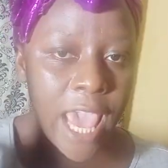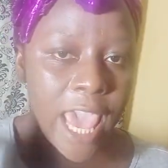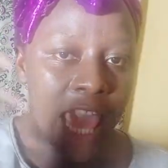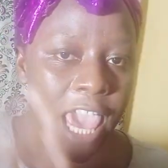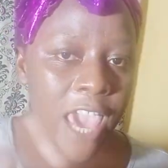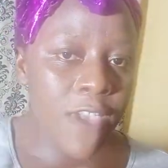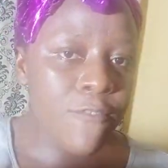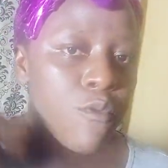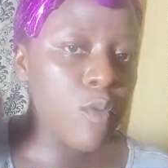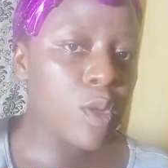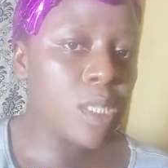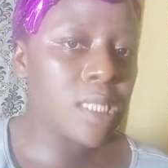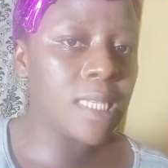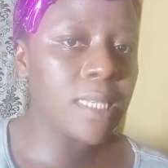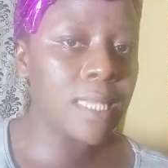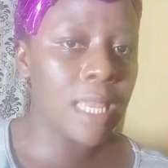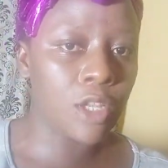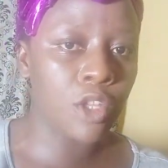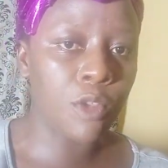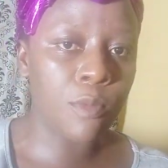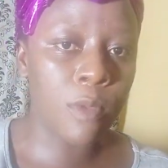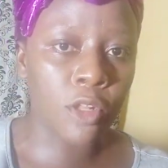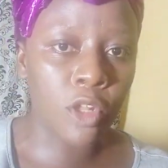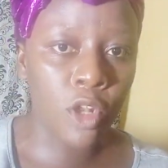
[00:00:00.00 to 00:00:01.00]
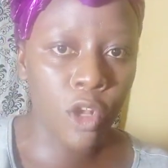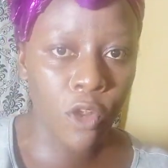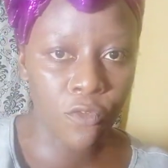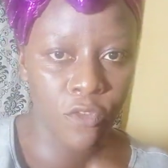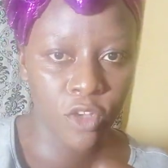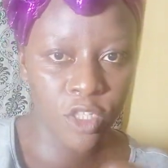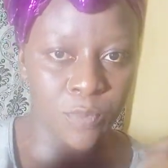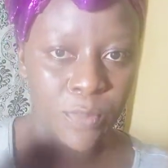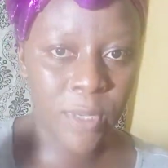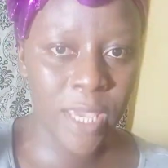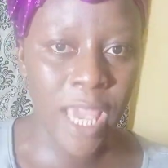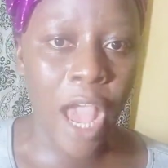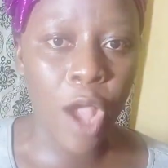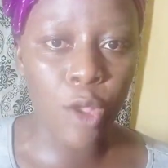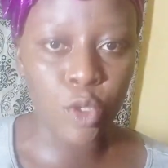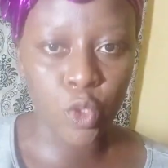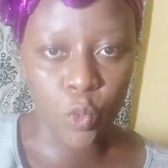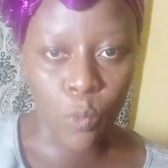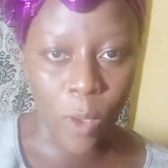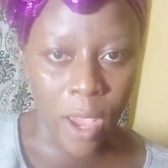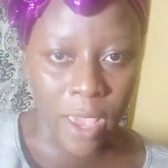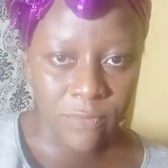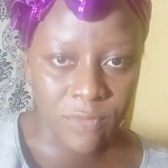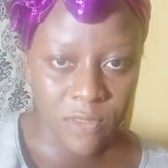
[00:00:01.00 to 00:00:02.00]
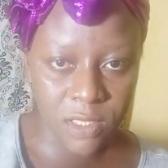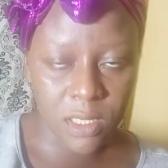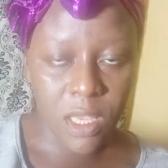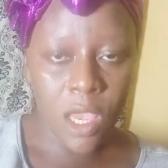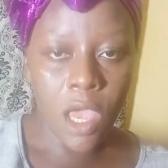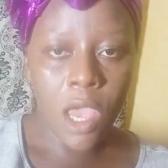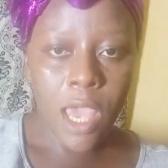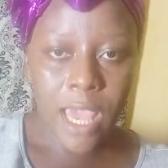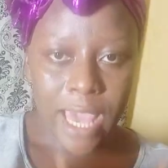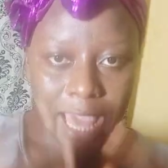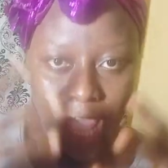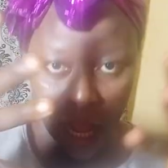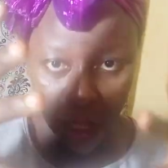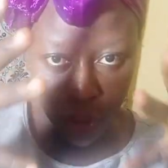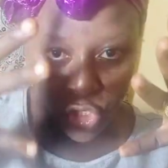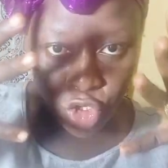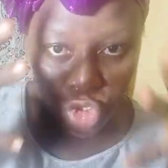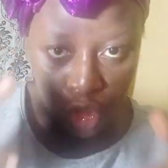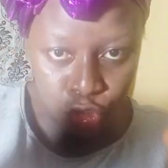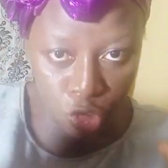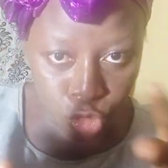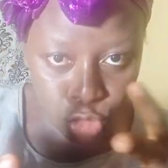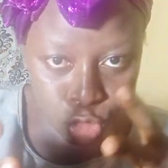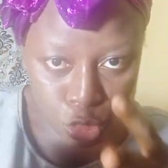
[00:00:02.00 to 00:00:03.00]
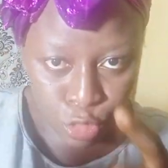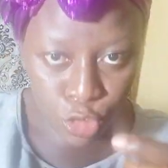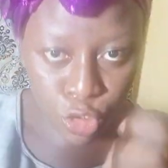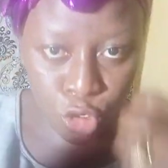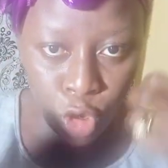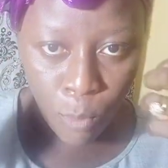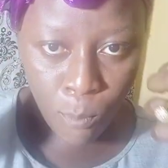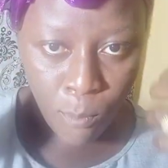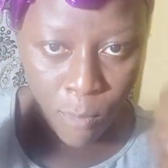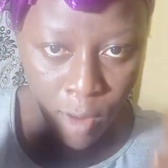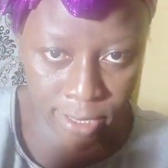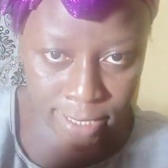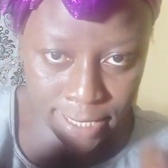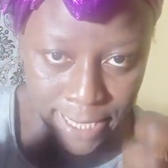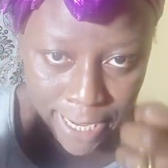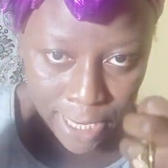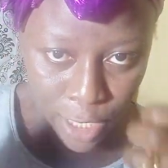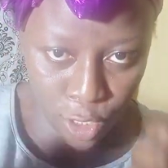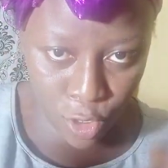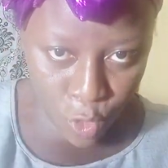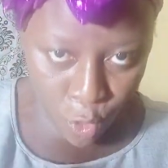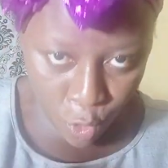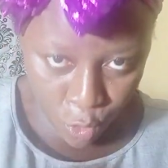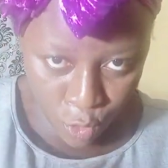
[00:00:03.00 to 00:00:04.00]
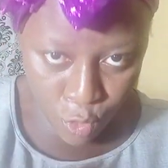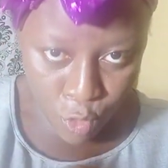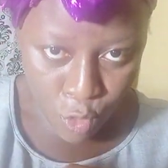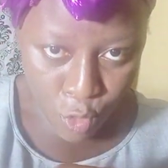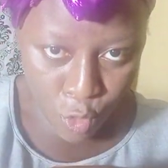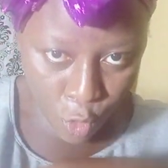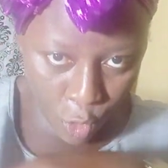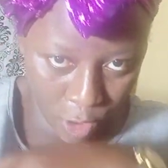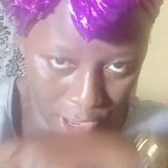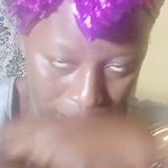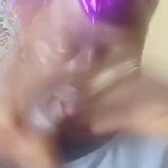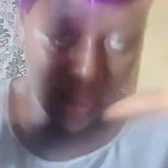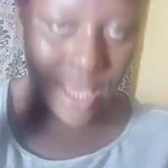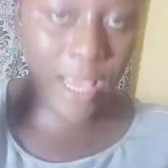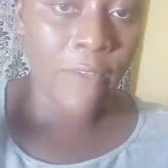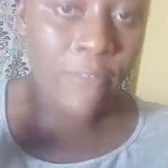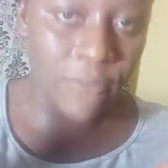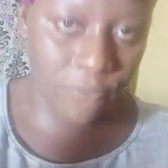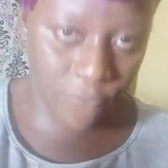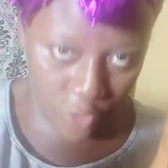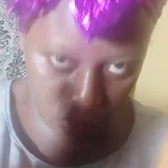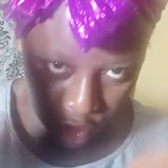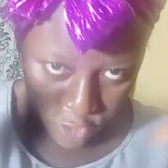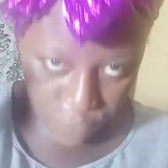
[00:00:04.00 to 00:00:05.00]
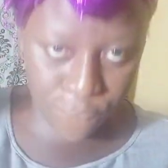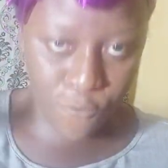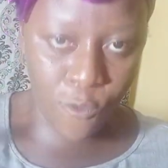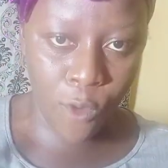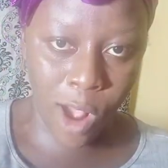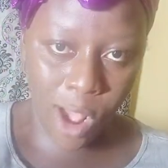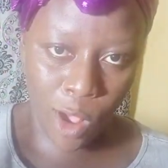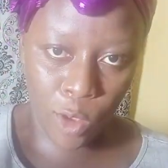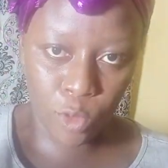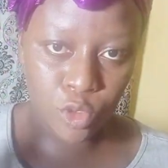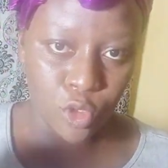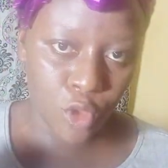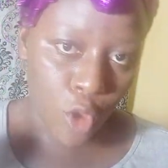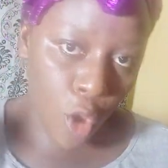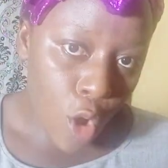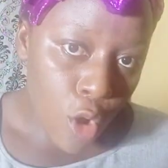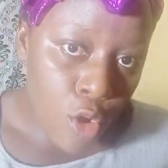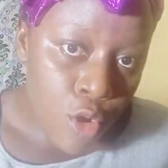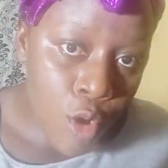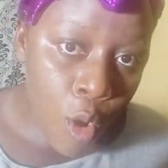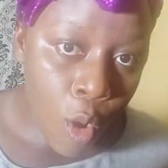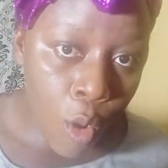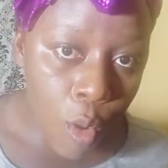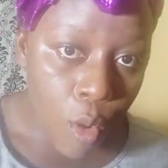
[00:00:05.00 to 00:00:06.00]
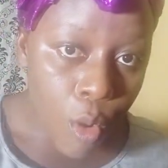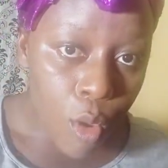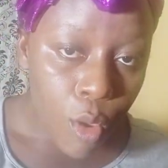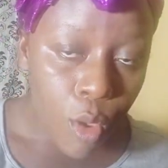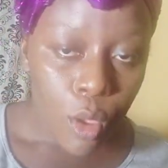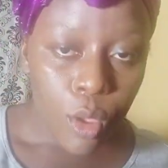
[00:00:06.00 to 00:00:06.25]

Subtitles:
If we sit at home and all of us be housewives, can you, your money alone, cater for the full house? No.